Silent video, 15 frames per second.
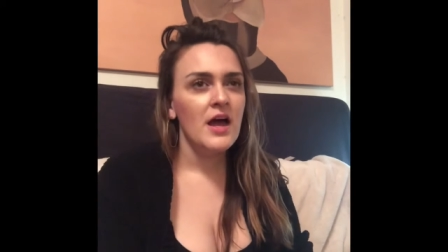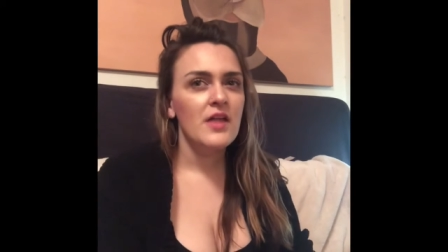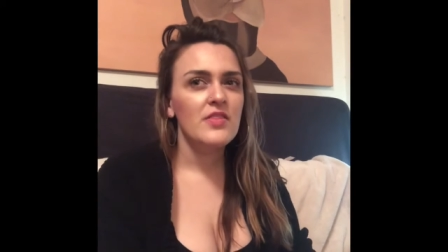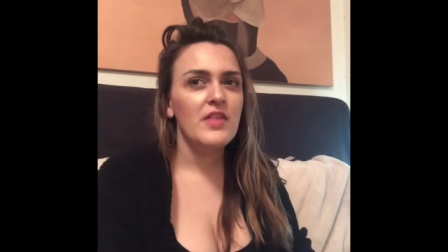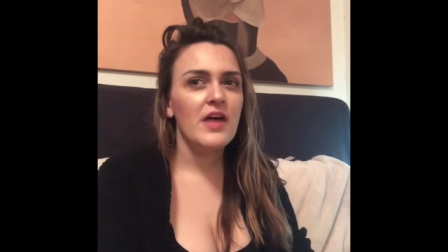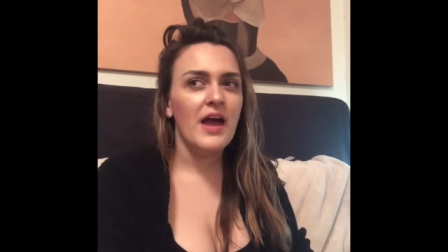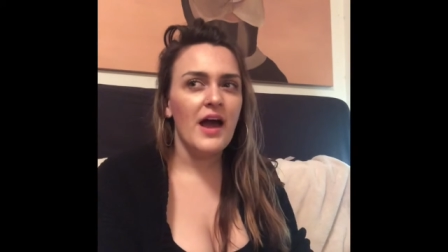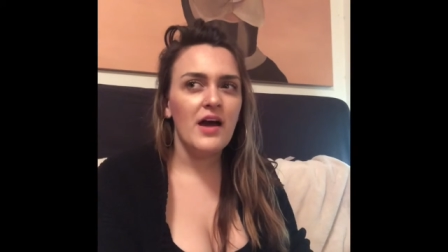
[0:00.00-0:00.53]

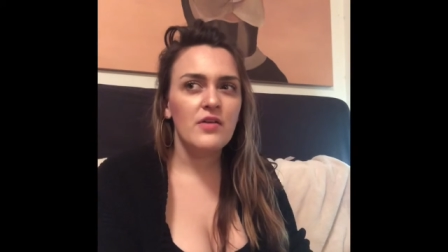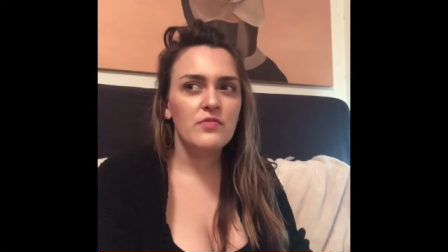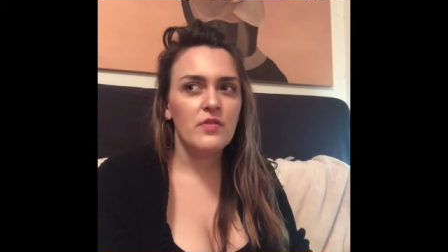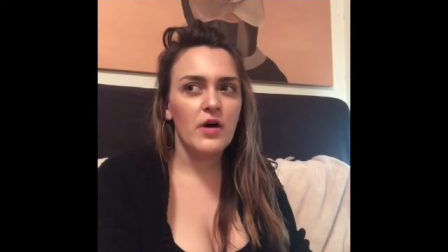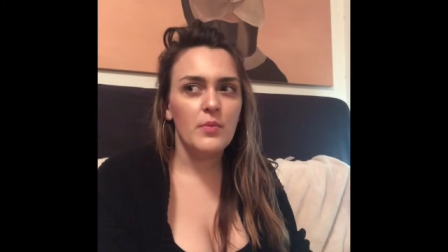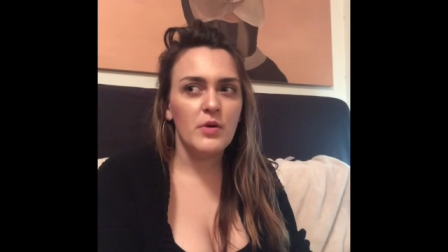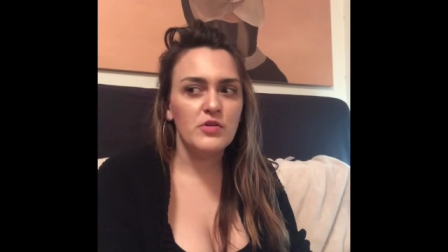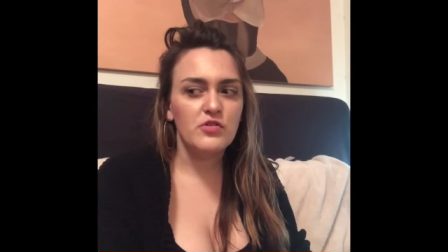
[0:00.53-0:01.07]
They have a
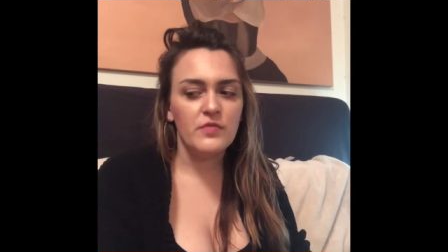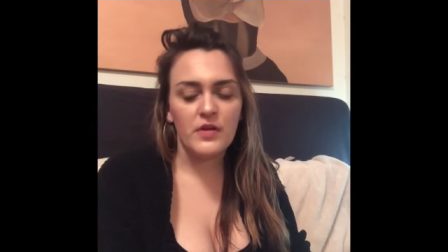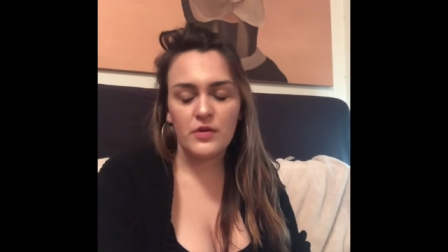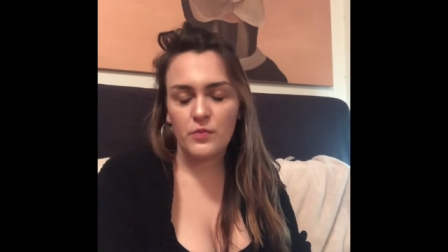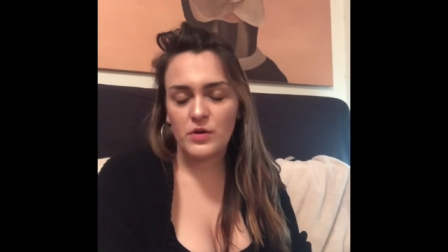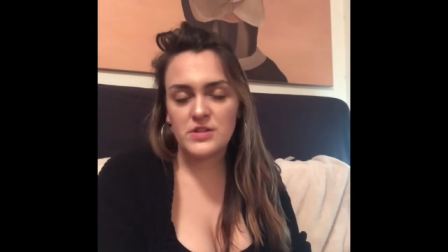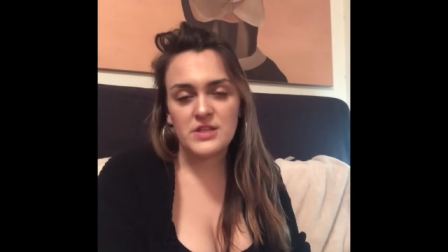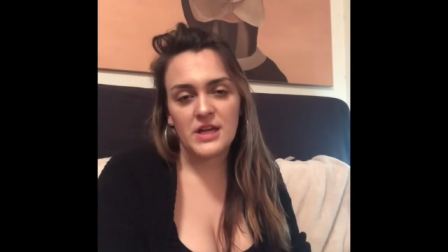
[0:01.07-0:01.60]
bunch of other
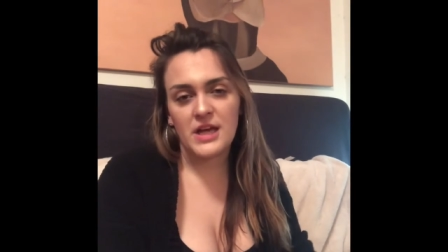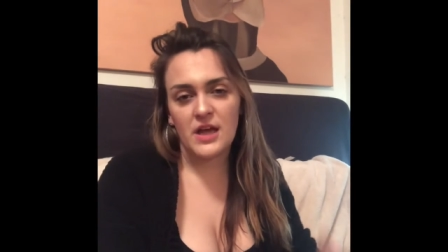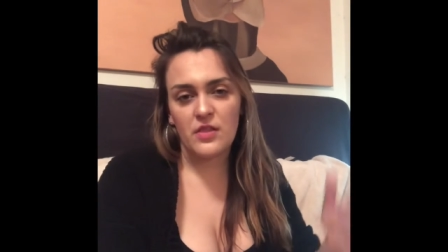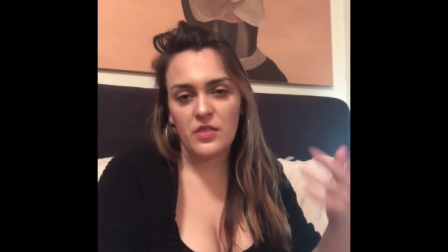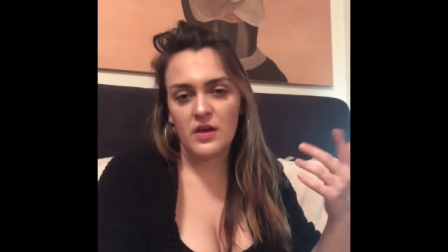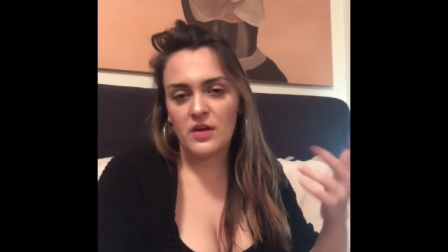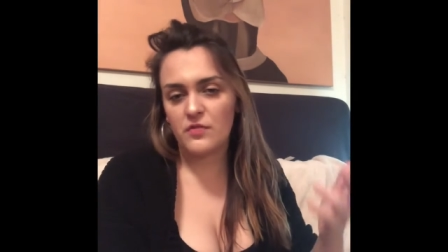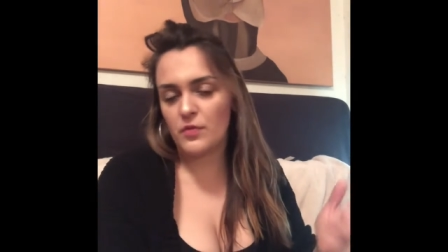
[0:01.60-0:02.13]
ones. I can't
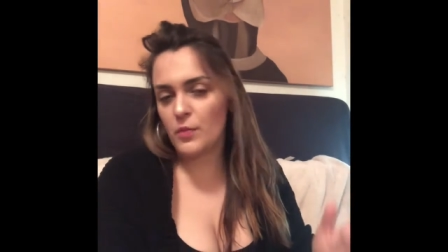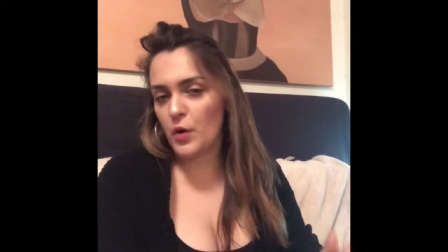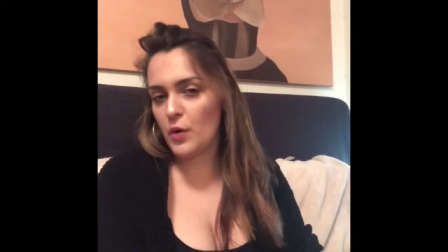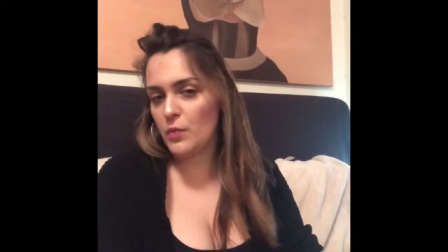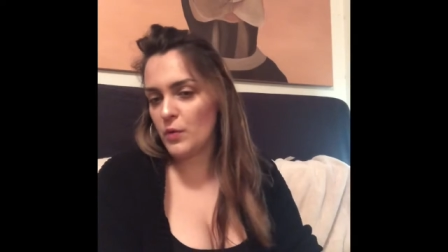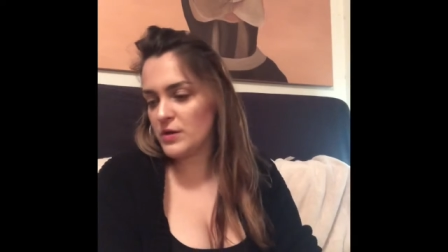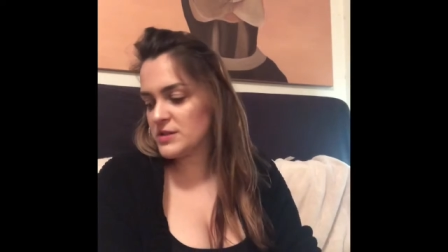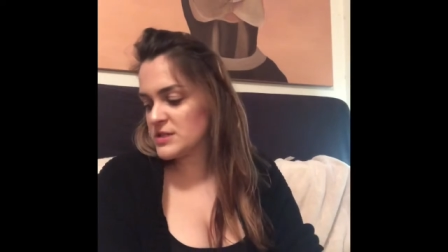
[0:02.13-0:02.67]
think of them all at
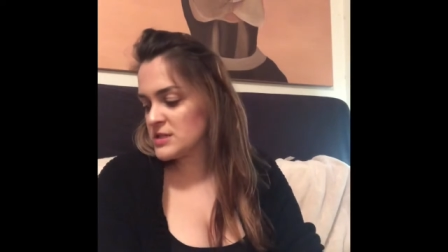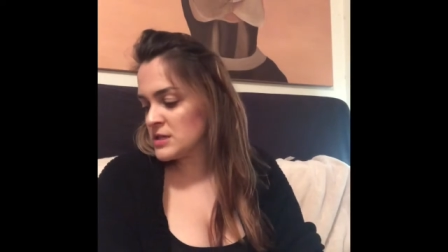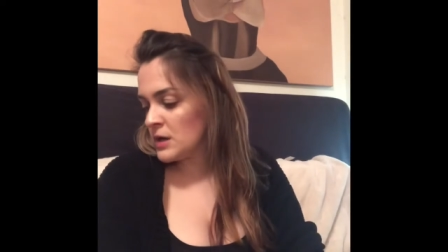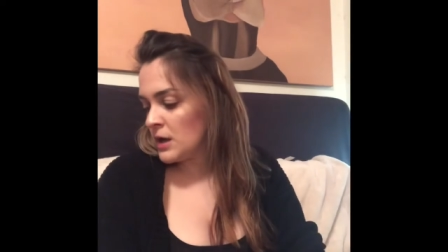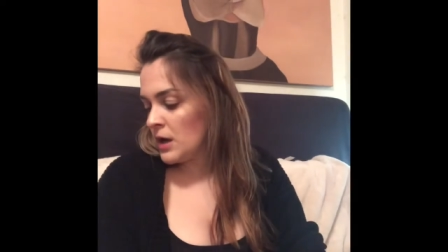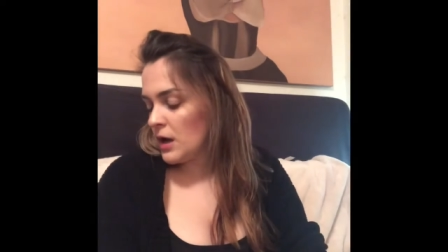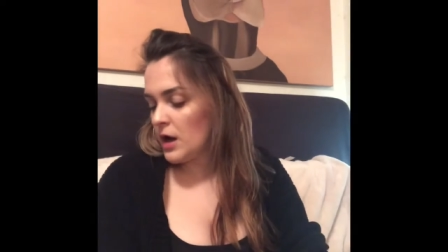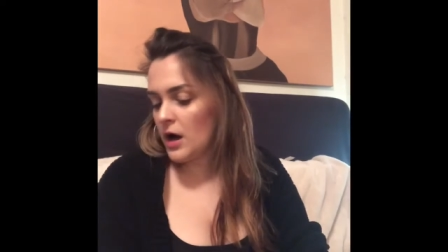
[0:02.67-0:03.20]
once.
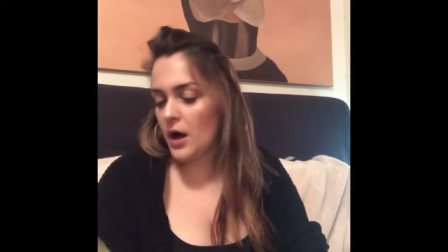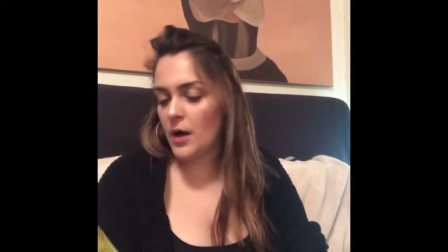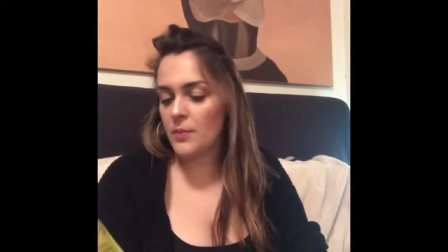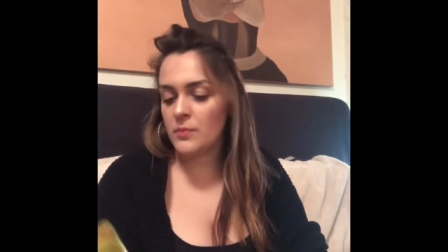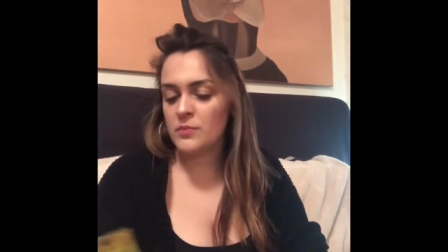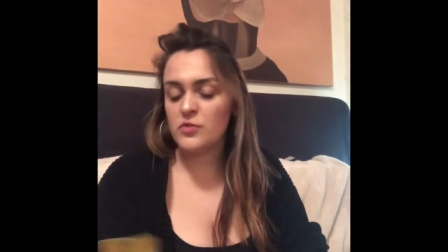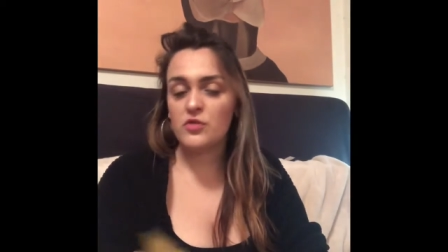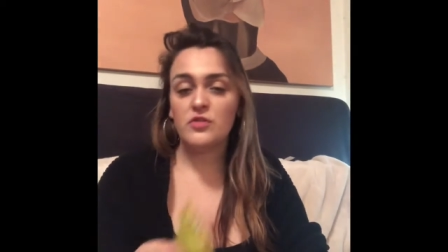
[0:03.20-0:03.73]

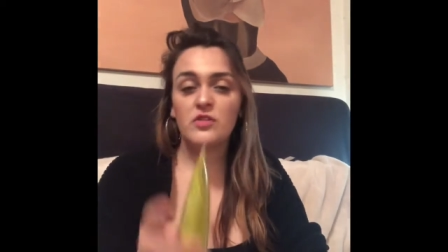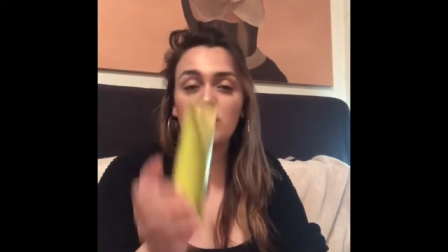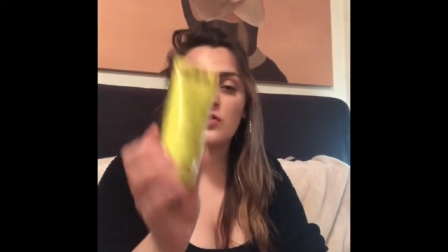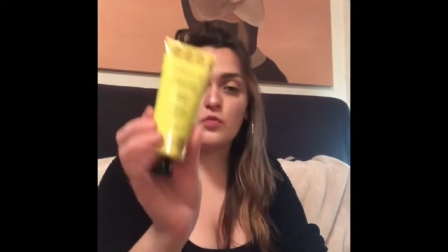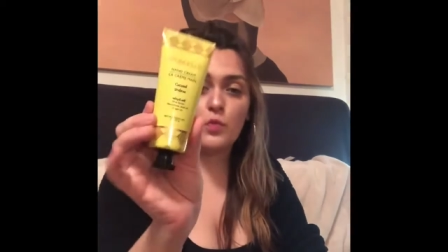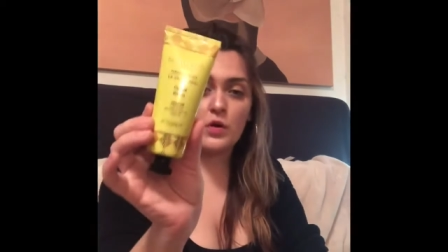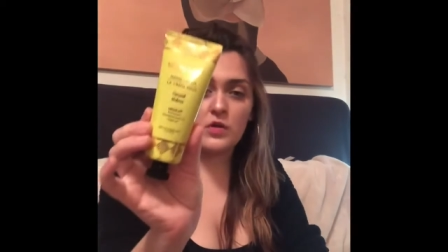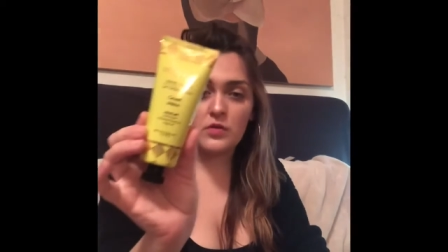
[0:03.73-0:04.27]
Um, so this is
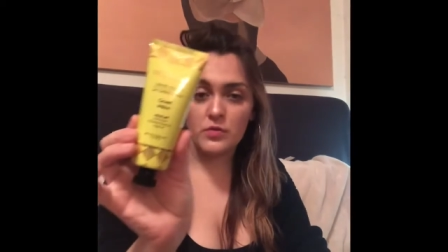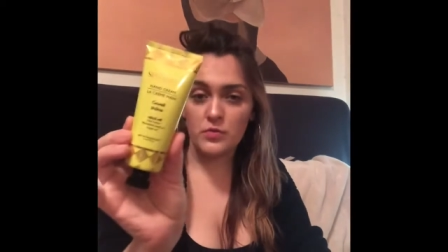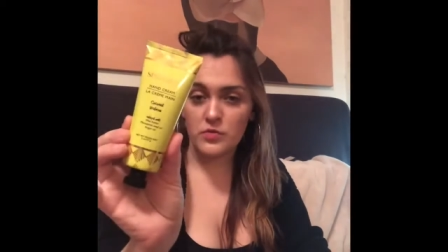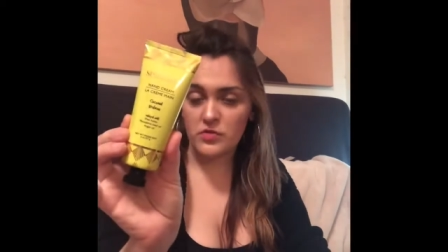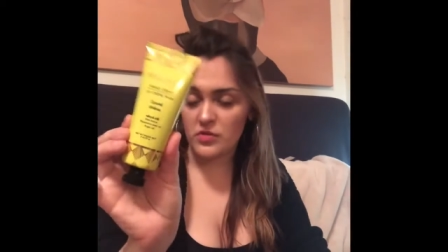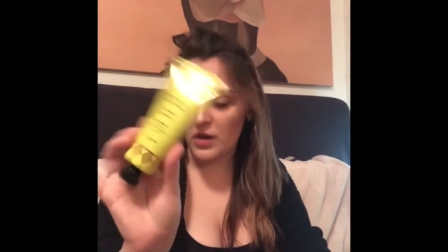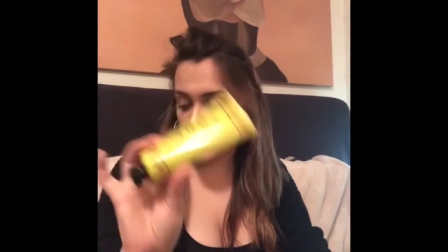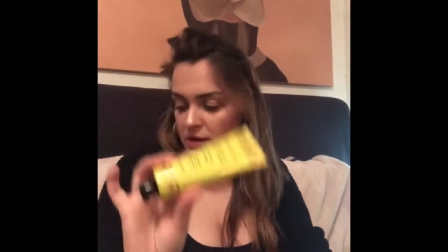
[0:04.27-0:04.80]
one of
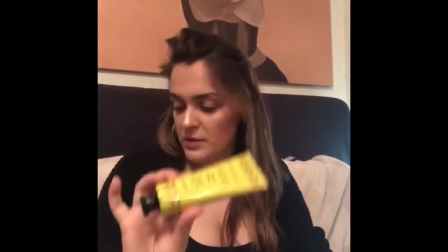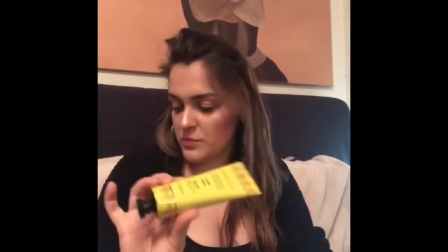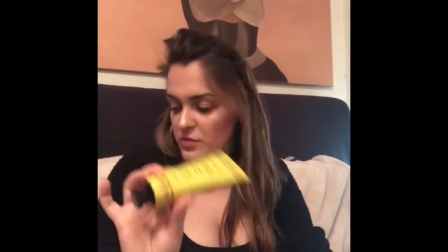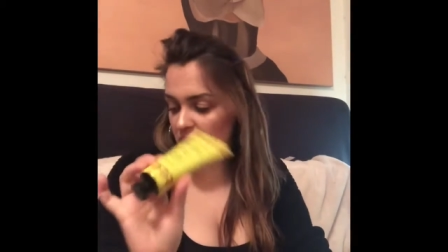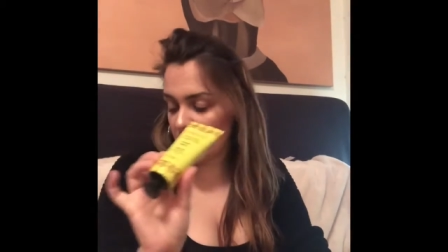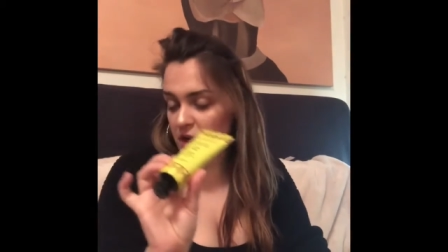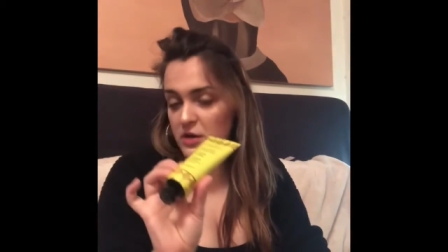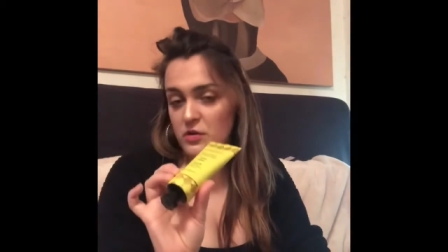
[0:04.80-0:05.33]
those items, a
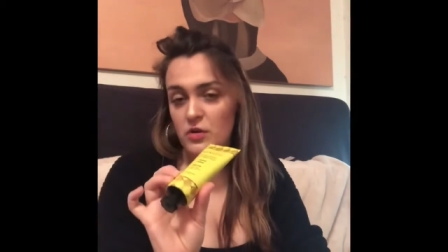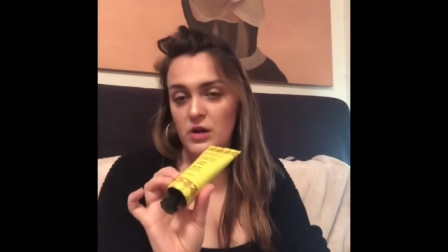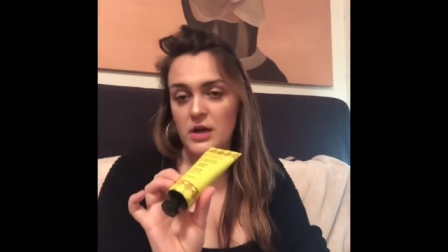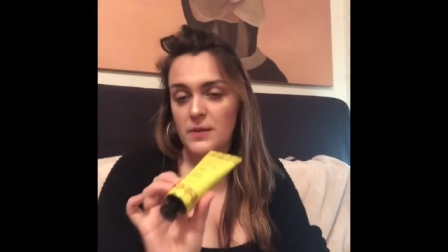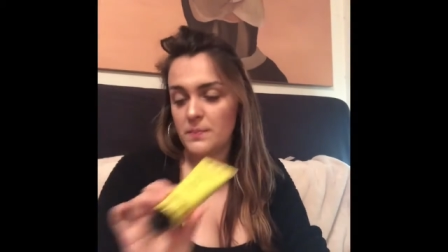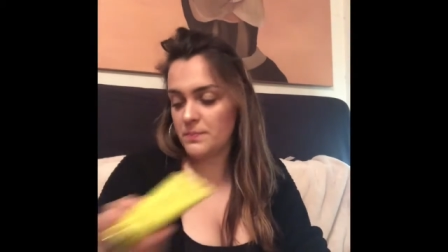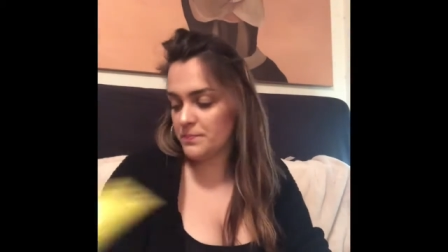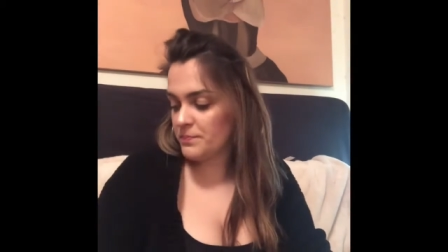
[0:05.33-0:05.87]
hand
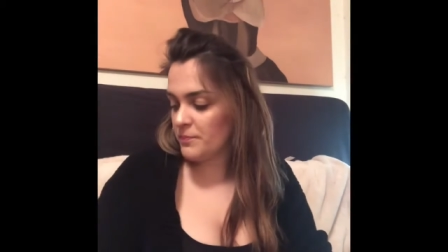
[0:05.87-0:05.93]
cream.